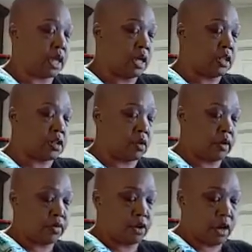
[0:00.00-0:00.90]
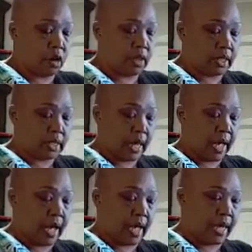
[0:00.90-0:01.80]
So if you notice,
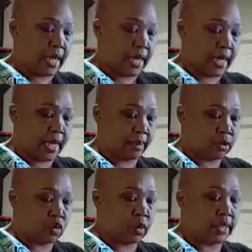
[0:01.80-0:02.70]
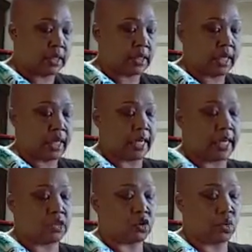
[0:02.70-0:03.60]
I am twisting
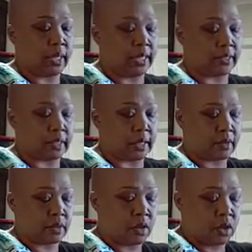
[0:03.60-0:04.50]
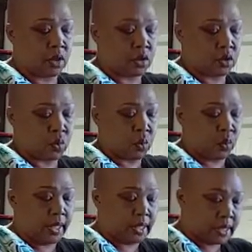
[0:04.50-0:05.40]
and squeezing.
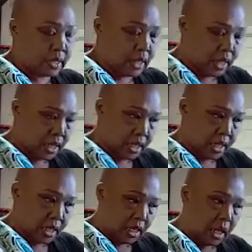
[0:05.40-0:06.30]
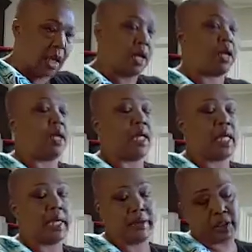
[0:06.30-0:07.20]
Twisting
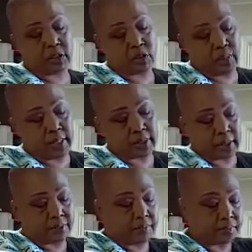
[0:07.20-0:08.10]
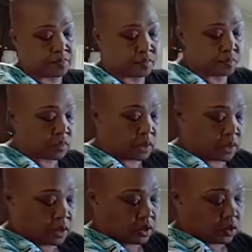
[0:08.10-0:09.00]
and squeezing.
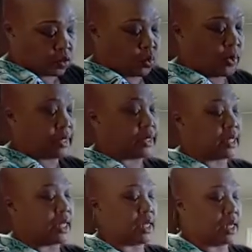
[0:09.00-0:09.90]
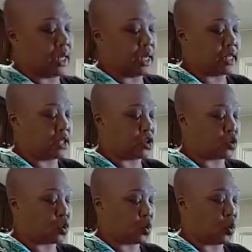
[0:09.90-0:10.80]
Twisting and
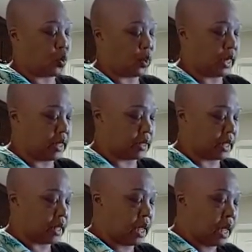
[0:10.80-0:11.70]
squeezing.